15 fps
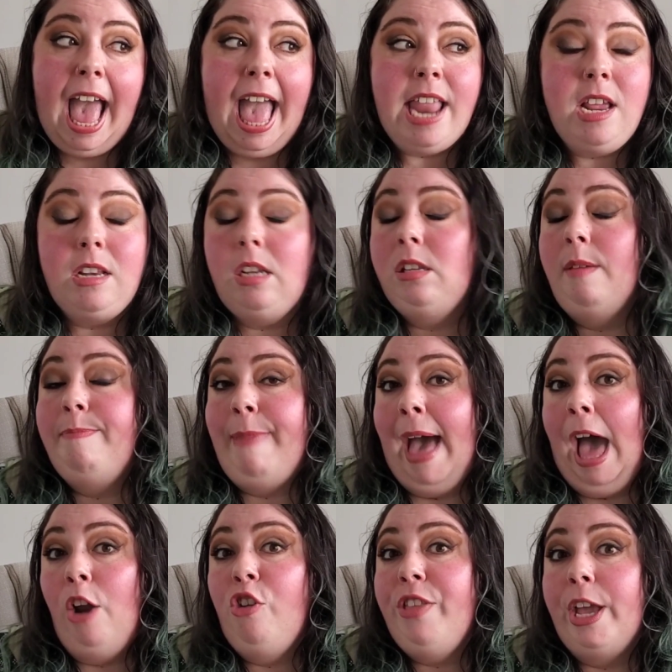And it doesn't
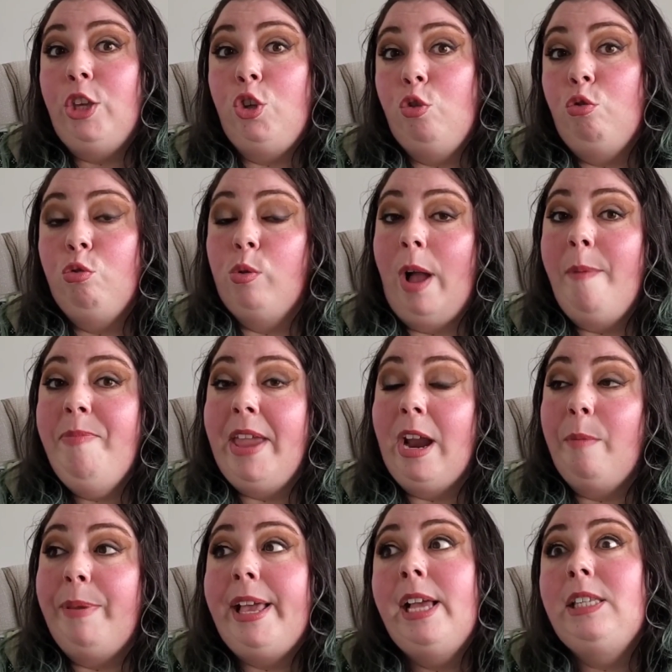matter that you grew up
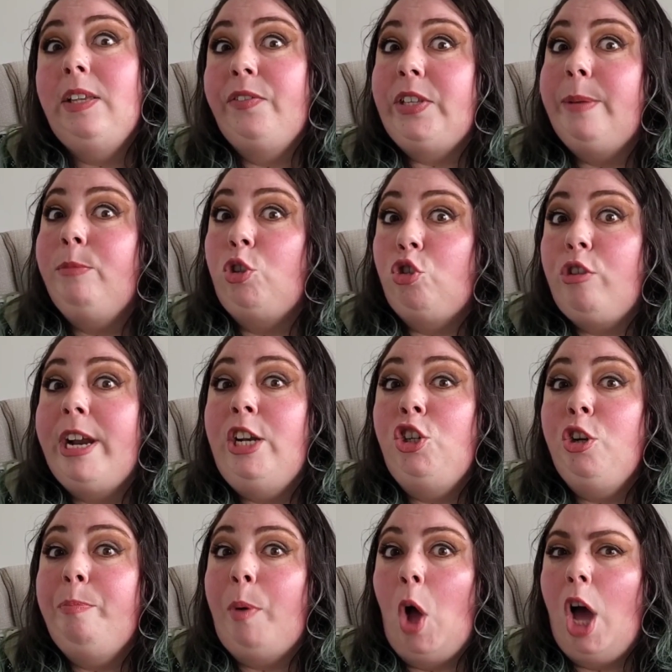there because if some
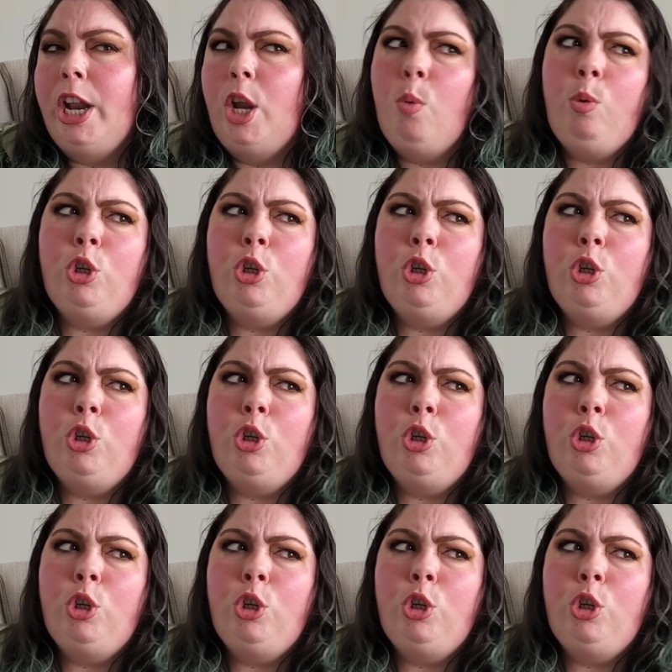stranger bought it,